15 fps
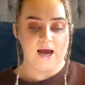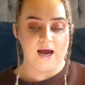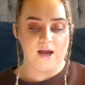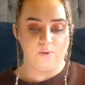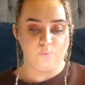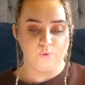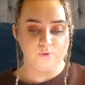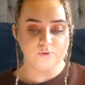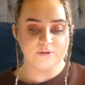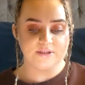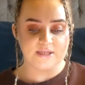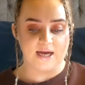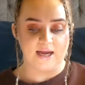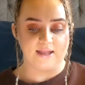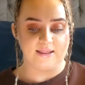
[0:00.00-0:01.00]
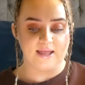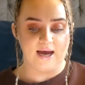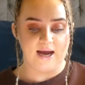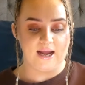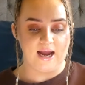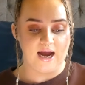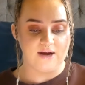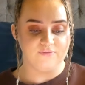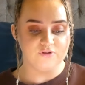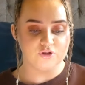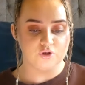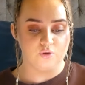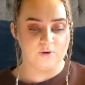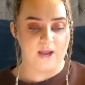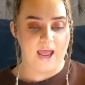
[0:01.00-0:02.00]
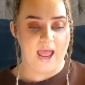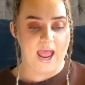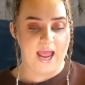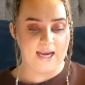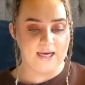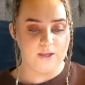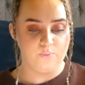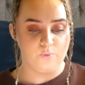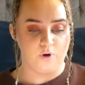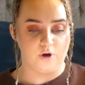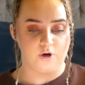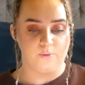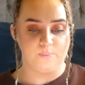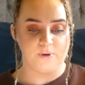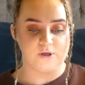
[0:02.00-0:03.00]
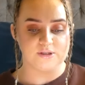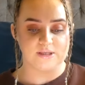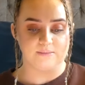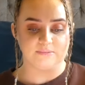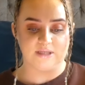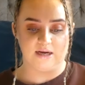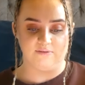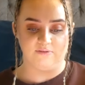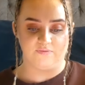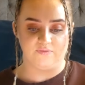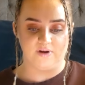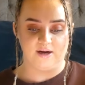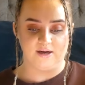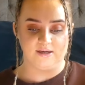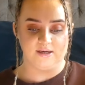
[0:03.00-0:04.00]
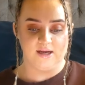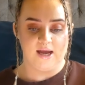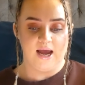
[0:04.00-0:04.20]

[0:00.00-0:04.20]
I will say that I haven't told anyone because I'm terrified.